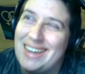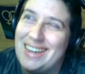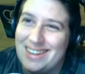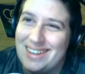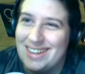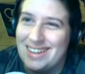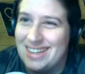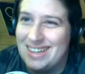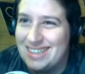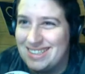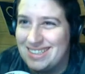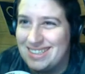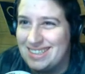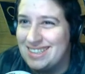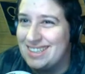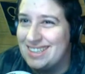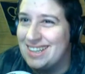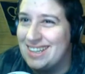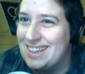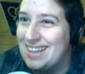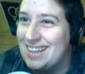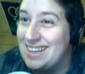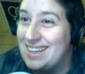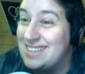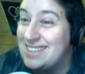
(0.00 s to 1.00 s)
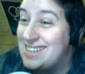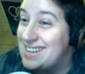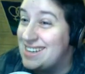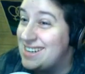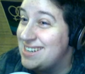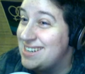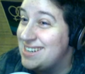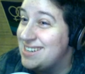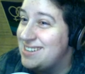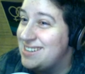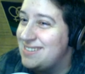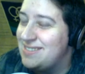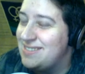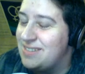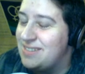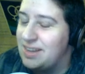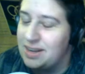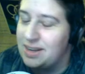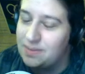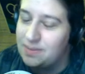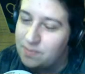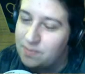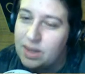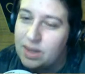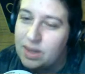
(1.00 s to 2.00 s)
Lizzie the Leslie?
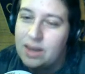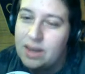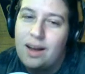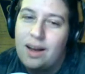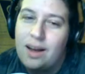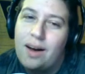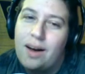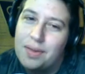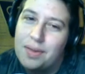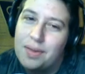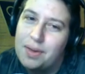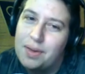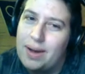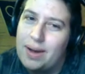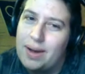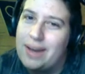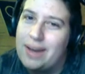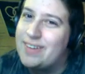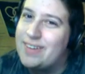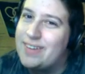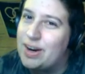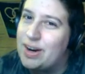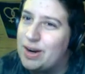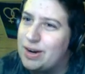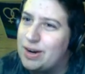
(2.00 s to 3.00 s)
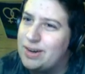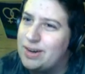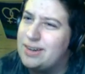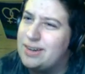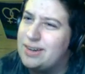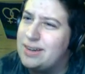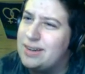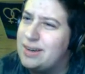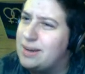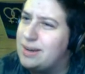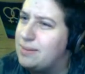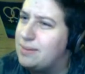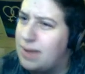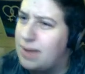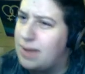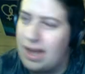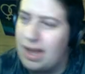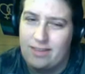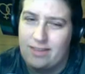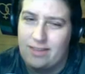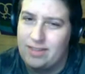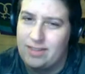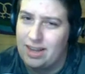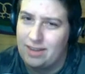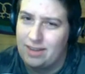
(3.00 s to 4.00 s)
Although I've heard, I
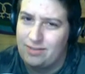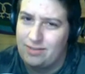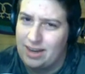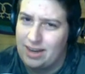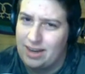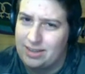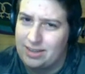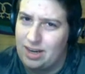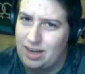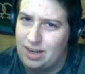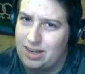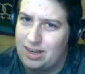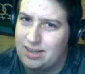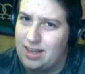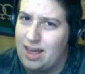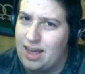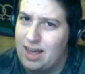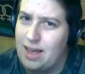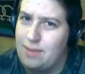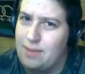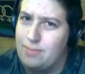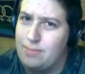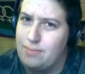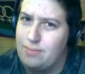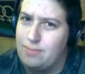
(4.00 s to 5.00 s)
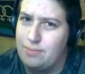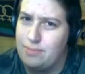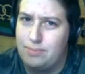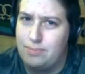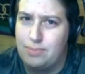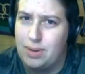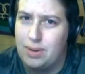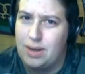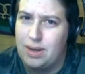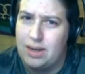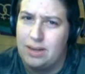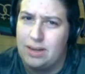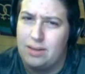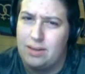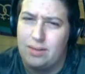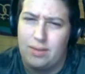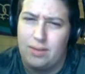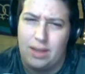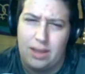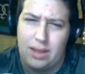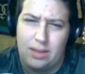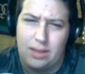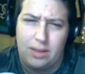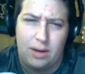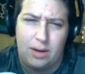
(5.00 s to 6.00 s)
have not fact-checked that, but
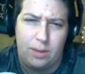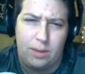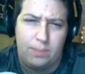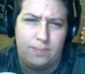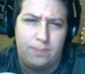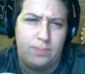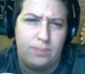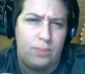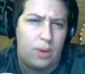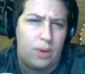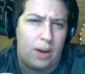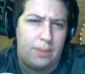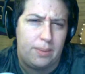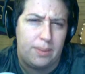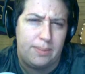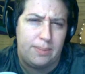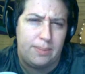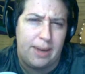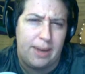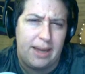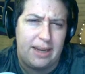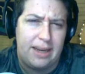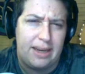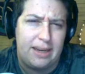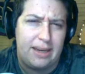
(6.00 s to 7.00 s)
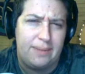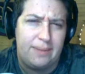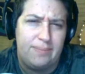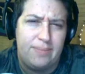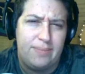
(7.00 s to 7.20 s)
that they're problematic.